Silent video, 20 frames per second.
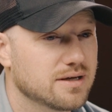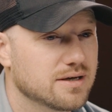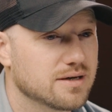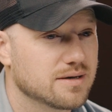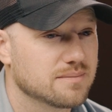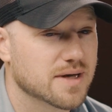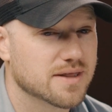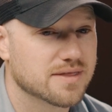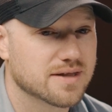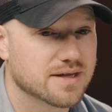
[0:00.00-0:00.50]

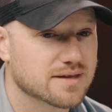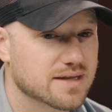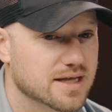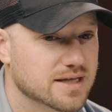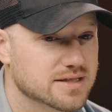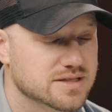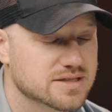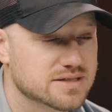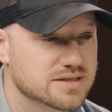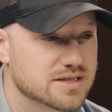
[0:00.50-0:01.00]
I think
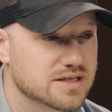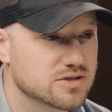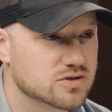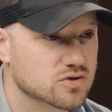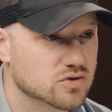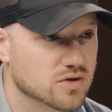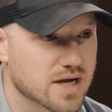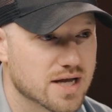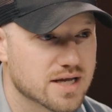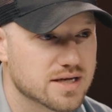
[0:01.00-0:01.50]
that's the
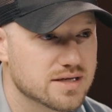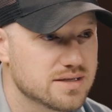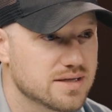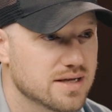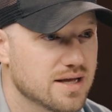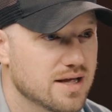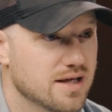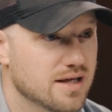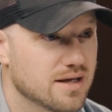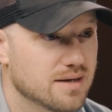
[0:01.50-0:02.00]
trend.
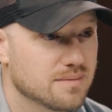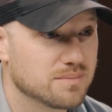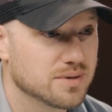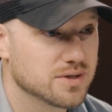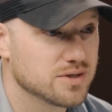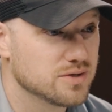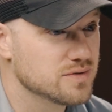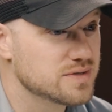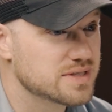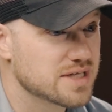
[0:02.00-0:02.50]

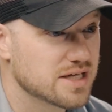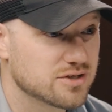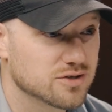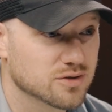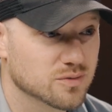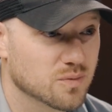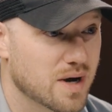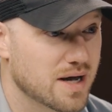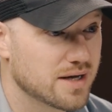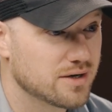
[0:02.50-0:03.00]
But you said
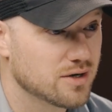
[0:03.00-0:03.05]
you're wide